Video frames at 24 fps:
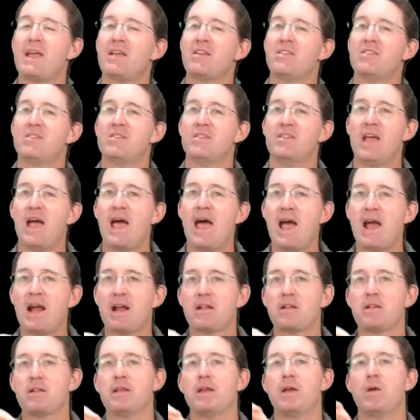
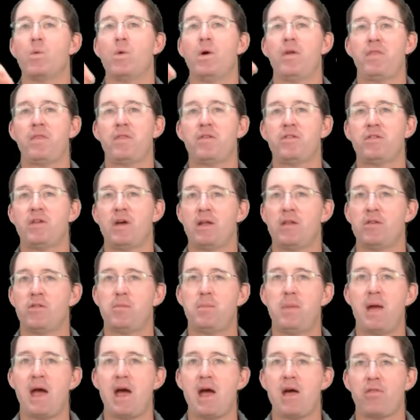exactly what the
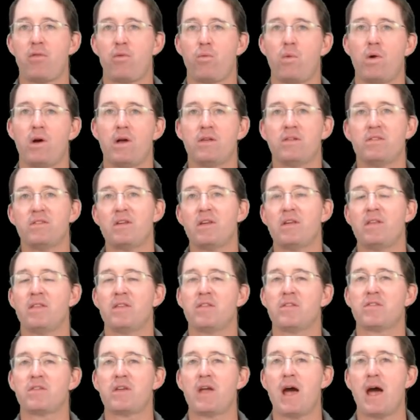sun's path was in
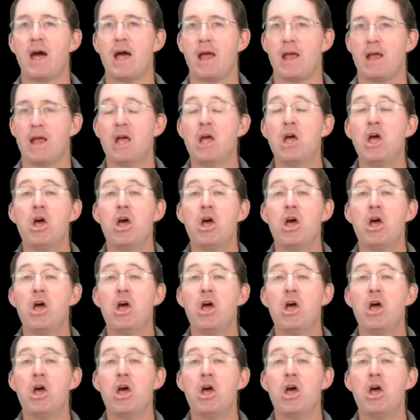the sky